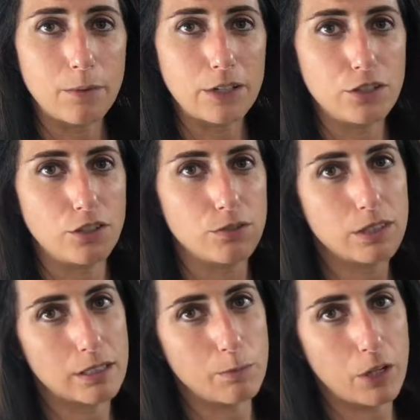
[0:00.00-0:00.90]
I went to
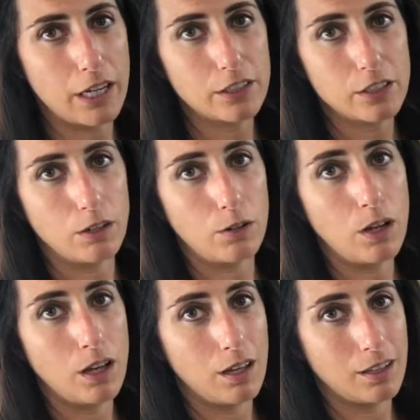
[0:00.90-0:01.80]
this morning. So
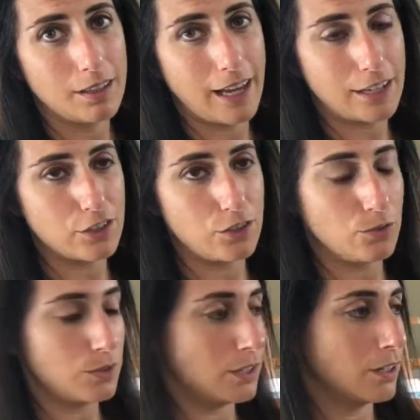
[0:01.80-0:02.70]

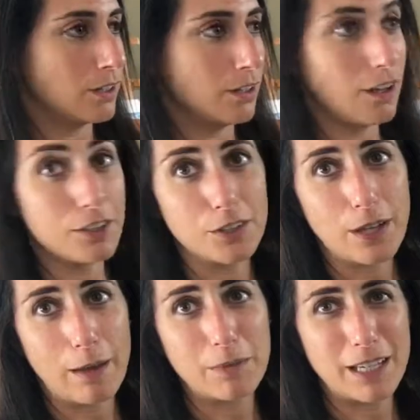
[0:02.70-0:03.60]
cashews also
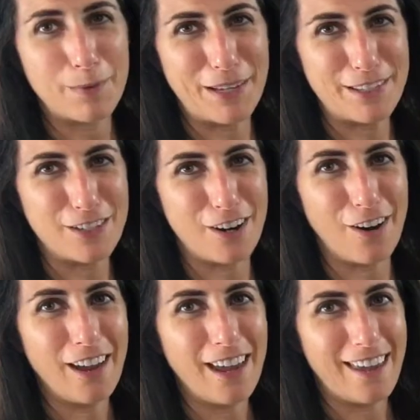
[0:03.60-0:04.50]
kept in a mason
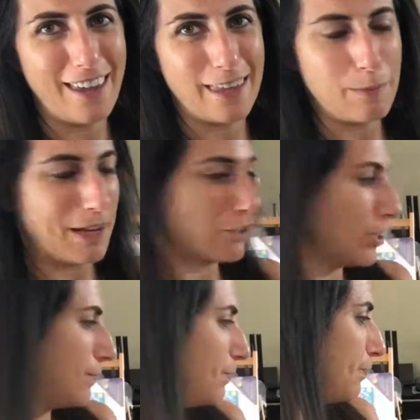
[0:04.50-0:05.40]
jar in the pantry.